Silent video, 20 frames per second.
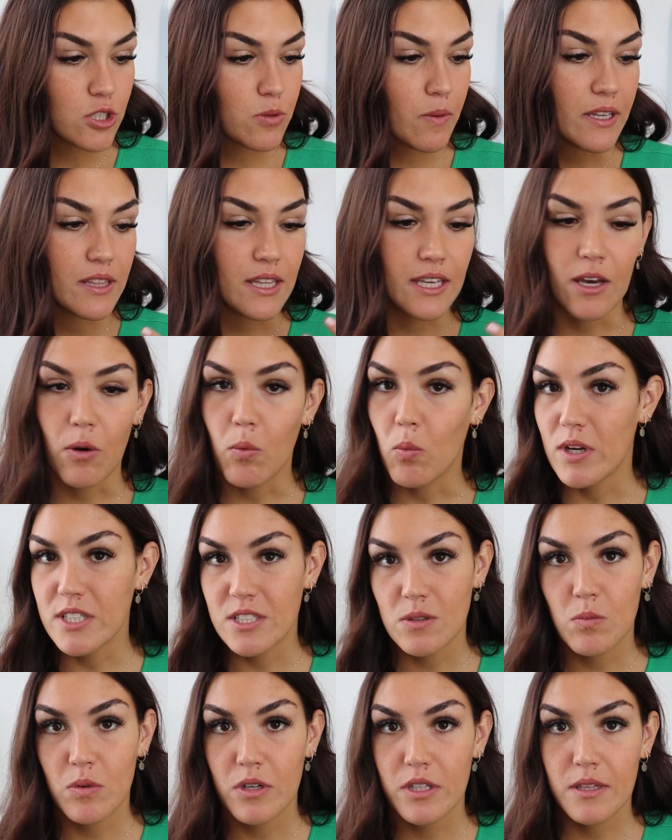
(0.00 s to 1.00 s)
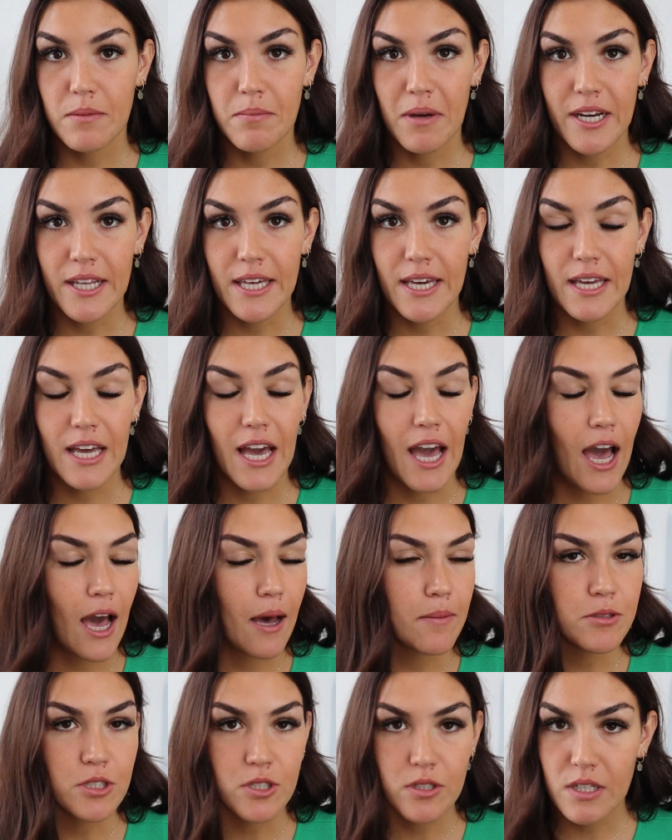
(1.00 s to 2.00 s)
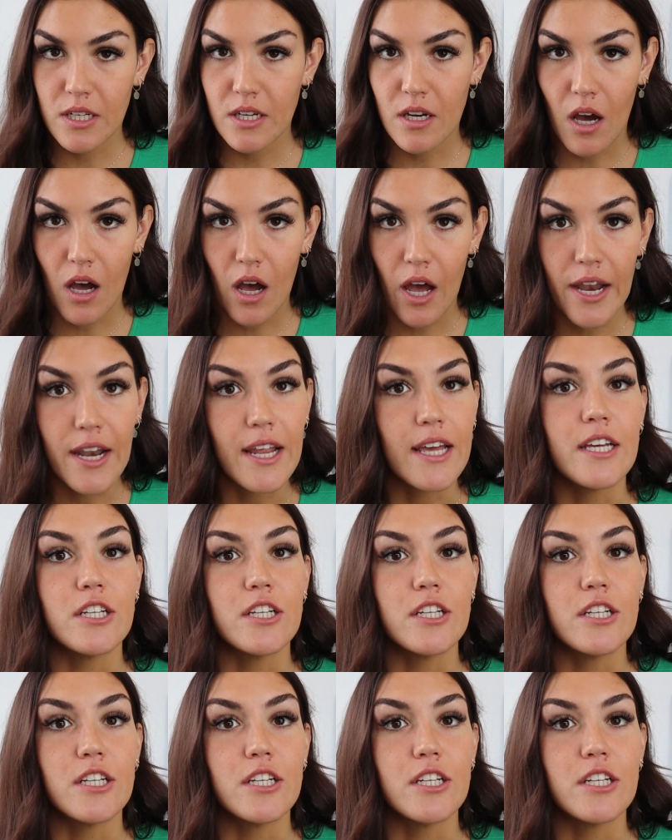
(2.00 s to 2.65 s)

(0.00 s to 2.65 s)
Do I think it wasn't worth the money? Absolutely not.